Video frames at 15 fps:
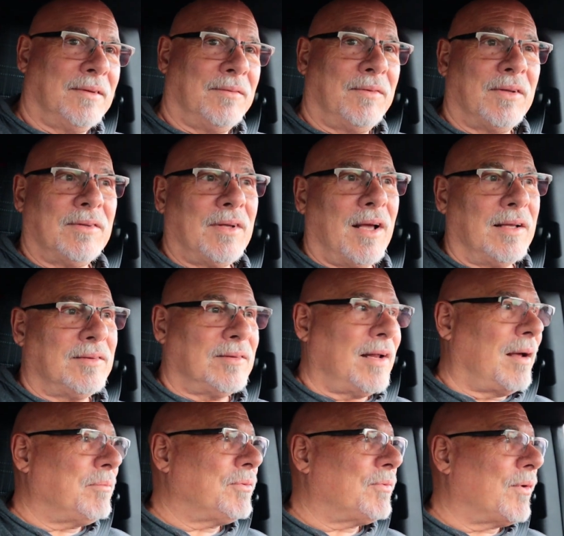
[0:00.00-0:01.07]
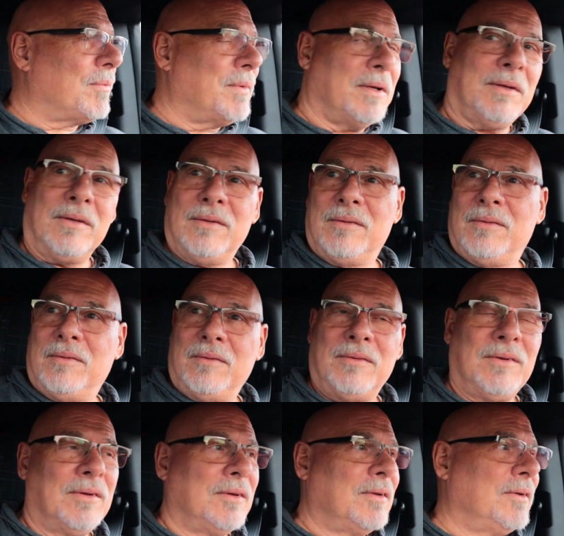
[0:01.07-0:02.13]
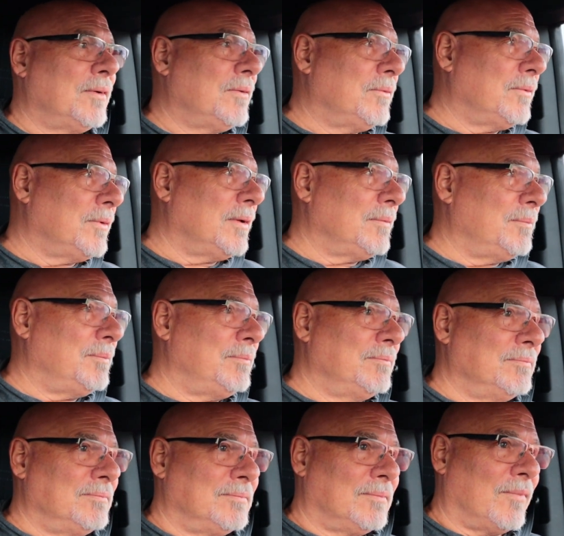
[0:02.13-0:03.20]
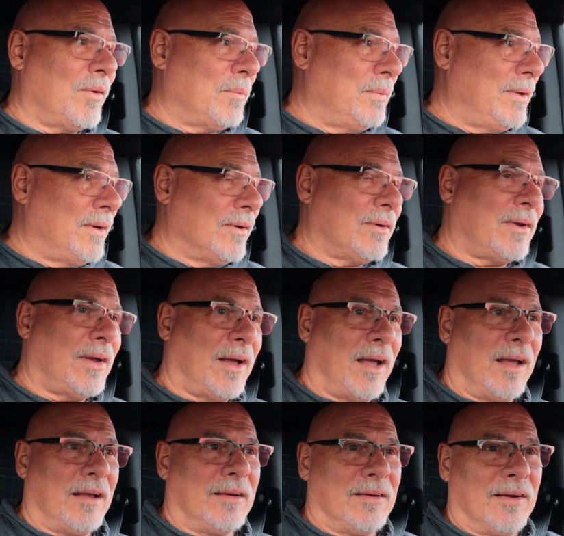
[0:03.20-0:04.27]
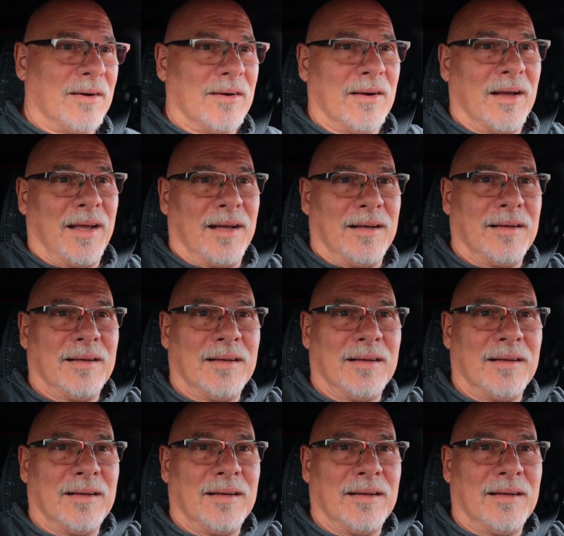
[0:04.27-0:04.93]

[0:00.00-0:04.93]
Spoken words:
If this guy stops for me, we'll be okay. All right.